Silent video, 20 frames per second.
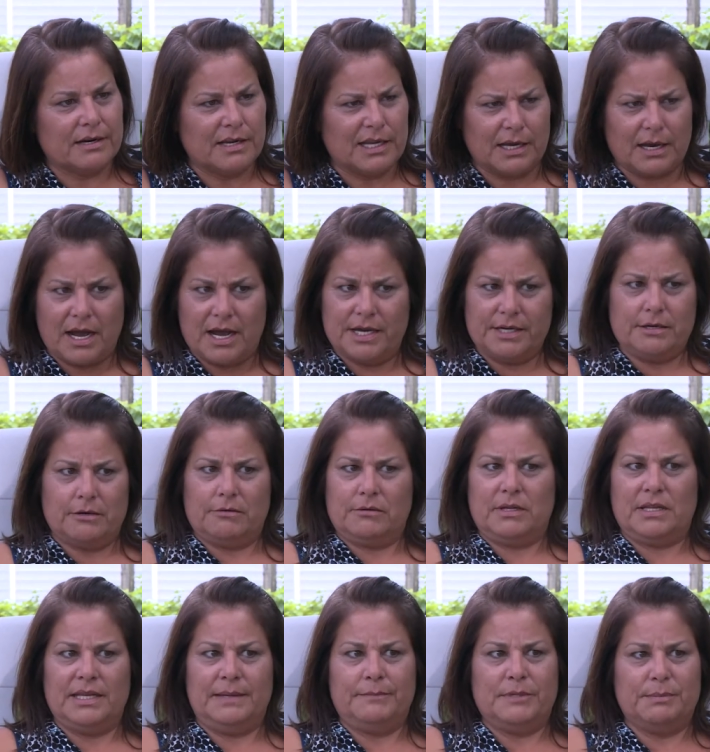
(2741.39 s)
Like I don't
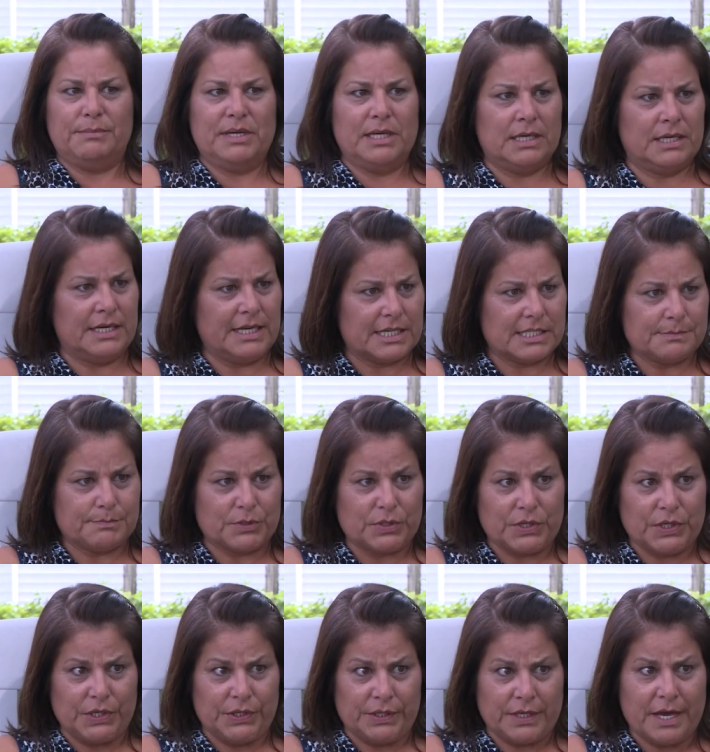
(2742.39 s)
claim to be an expert
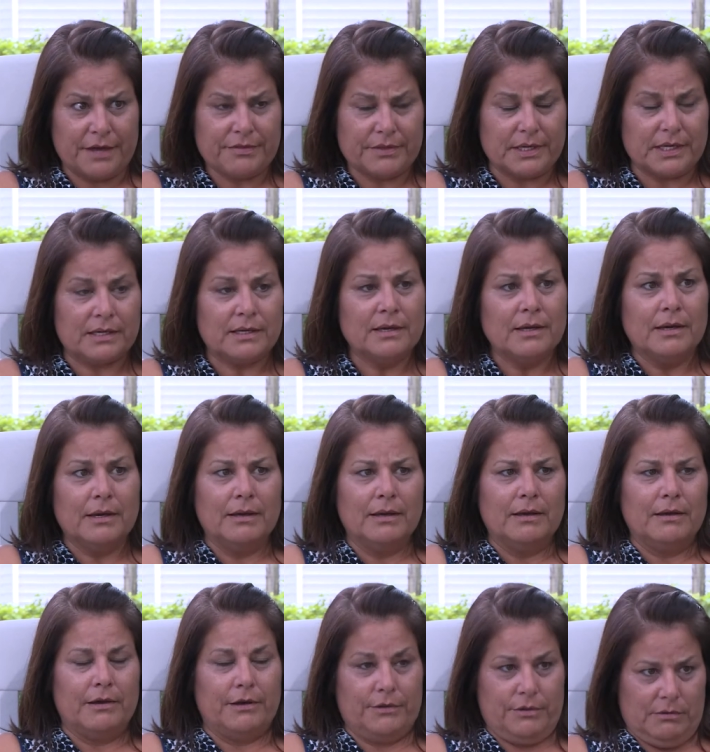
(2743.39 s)
on nothing,
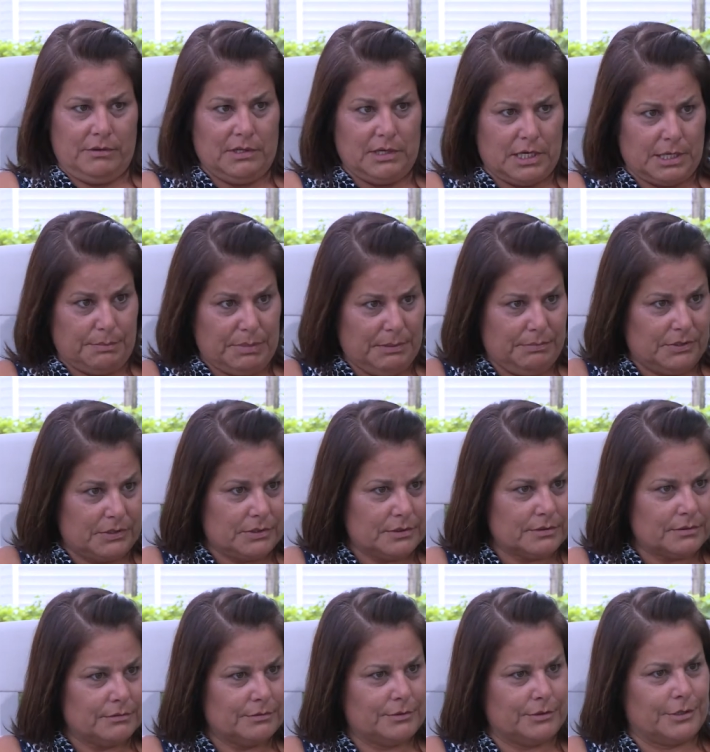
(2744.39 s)
although a lot of people
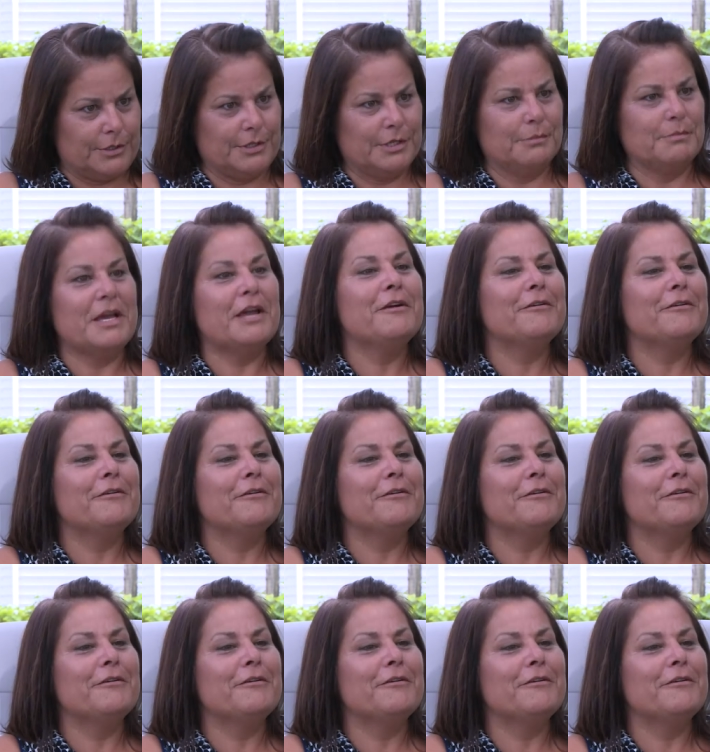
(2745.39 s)
turn to me